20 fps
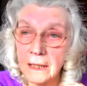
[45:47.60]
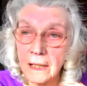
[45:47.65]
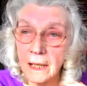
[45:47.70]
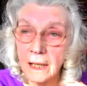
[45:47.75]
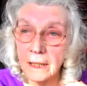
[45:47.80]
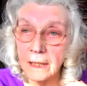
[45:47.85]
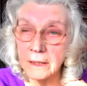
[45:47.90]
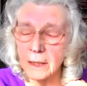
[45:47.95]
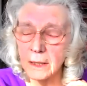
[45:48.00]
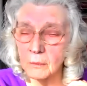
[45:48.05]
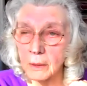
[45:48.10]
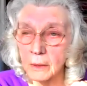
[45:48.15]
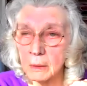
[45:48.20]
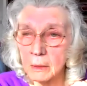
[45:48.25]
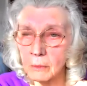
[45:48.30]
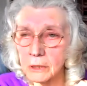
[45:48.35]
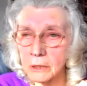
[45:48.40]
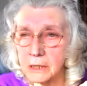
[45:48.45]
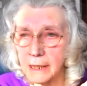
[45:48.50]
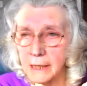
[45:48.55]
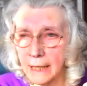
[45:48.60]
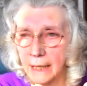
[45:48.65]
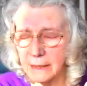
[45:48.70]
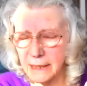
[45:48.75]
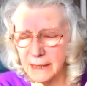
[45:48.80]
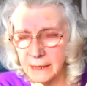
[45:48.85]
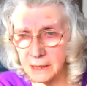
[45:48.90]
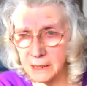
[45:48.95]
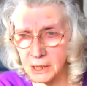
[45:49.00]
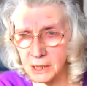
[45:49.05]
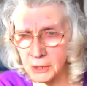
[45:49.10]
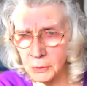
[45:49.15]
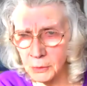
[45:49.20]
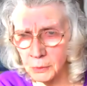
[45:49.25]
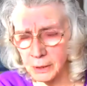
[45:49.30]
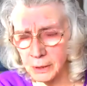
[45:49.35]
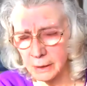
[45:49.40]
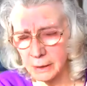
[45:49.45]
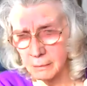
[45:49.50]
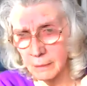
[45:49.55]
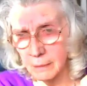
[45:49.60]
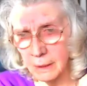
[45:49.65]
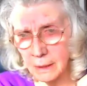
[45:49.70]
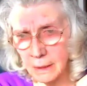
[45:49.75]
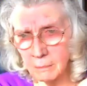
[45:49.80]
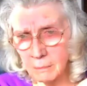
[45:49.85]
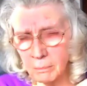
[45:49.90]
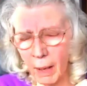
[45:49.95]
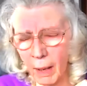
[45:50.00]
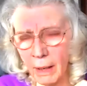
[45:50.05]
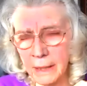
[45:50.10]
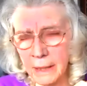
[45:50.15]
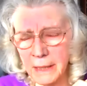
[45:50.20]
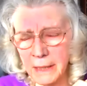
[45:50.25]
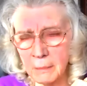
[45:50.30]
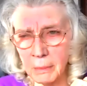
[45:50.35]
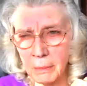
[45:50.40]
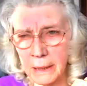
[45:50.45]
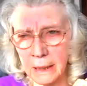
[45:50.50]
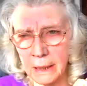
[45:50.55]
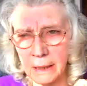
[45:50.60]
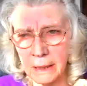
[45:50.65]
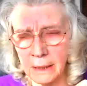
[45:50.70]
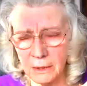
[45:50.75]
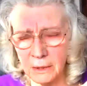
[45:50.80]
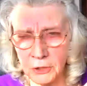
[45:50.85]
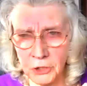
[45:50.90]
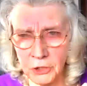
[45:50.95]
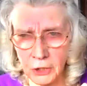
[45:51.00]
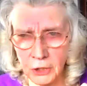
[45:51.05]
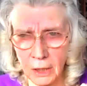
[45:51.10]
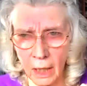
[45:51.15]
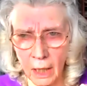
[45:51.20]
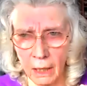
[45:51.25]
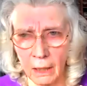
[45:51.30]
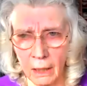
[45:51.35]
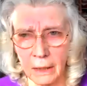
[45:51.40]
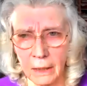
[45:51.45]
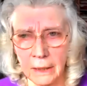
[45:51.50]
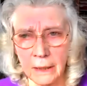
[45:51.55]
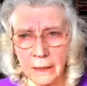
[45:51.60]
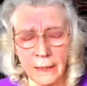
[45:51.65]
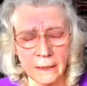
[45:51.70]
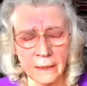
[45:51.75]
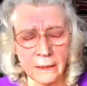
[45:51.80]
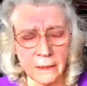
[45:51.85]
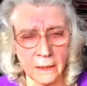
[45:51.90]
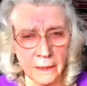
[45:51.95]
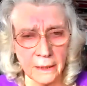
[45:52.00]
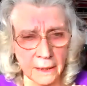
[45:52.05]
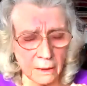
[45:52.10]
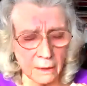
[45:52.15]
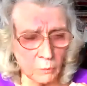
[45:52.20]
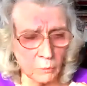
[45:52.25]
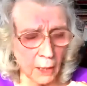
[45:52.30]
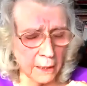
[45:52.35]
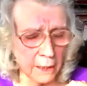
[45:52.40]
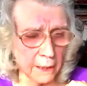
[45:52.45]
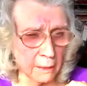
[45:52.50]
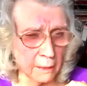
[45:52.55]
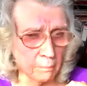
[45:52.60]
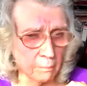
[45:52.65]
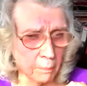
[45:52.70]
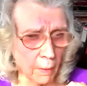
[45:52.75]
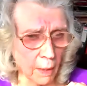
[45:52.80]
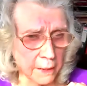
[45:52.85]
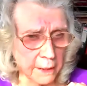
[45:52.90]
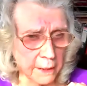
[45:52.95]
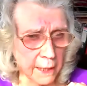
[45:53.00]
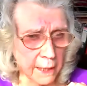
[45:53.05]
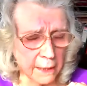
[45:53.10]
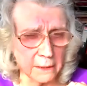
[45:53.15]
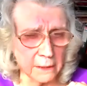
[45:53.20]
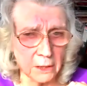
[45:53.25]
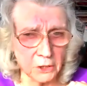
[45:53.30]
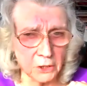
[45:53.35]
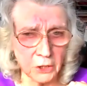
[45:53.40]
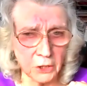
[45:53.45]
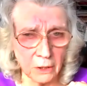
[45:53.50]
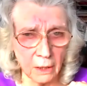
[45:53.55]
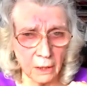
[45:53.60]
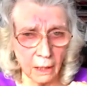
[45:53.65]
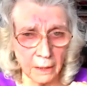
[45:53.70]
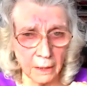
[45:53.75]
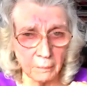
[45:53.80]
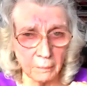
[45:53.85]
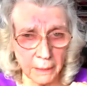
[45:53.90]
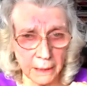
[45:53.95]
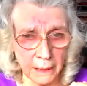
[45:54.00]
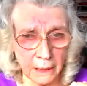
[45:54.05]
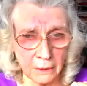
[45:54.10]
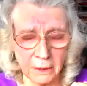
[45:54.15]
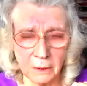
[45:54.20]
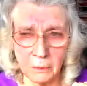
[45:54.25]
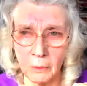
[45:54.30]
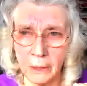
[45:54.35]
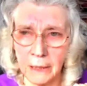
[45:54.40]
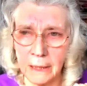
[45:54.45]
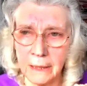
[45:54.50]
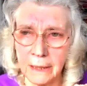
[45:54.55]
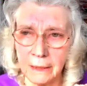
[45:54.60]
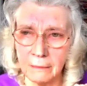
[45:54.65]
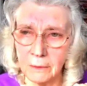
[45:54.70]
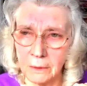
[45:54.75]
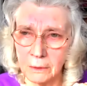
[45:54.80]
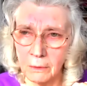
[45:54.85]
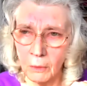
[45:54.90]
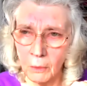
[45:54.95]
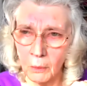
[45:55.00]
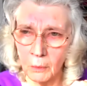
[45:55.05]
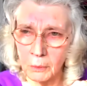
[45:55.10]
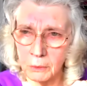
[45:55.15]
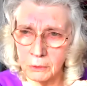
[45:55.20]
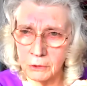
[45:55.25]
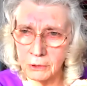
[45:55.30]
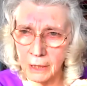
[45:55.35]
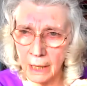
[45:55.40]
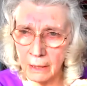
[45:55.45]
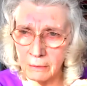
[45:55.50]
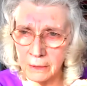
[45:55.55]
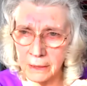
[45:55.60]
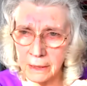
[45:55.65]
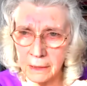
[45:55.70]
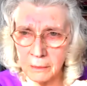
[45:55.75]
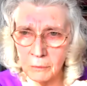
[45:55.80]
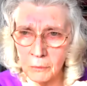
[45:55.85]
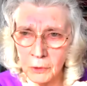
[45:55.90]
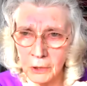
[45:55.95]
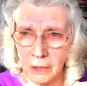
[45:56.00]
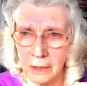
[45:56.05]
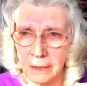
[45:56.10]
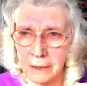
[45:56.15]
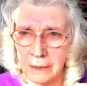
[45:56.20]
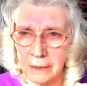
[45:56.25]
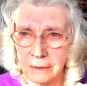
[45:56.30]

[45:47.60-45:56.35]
and that we will send it to them by the beginning of July. Actually, it went in by the end of July because we were all drowning in work.